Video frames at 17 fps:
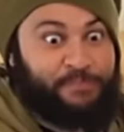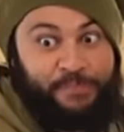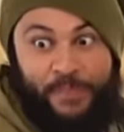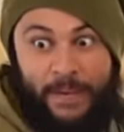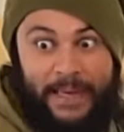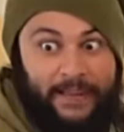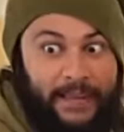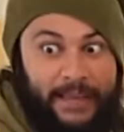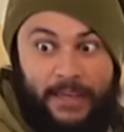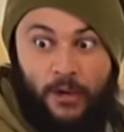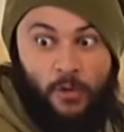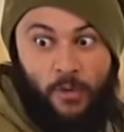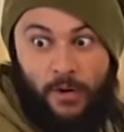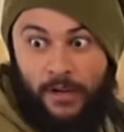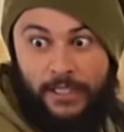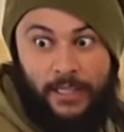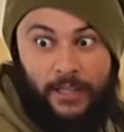Billy,
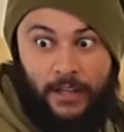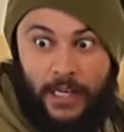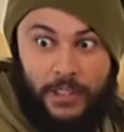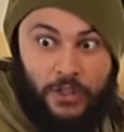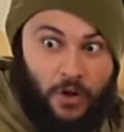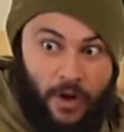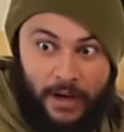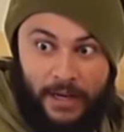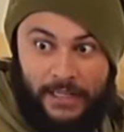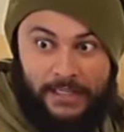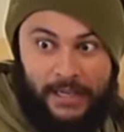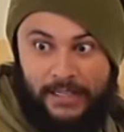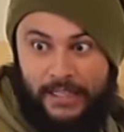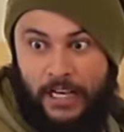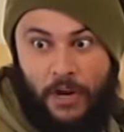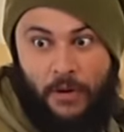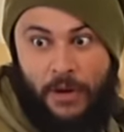who works in electronics,
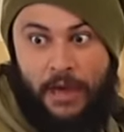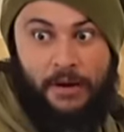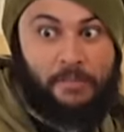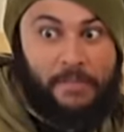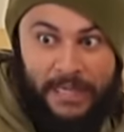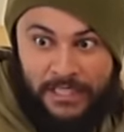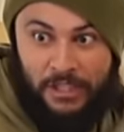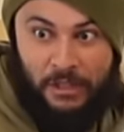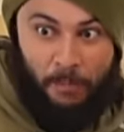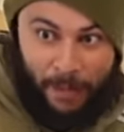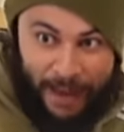doesn't know how to mix the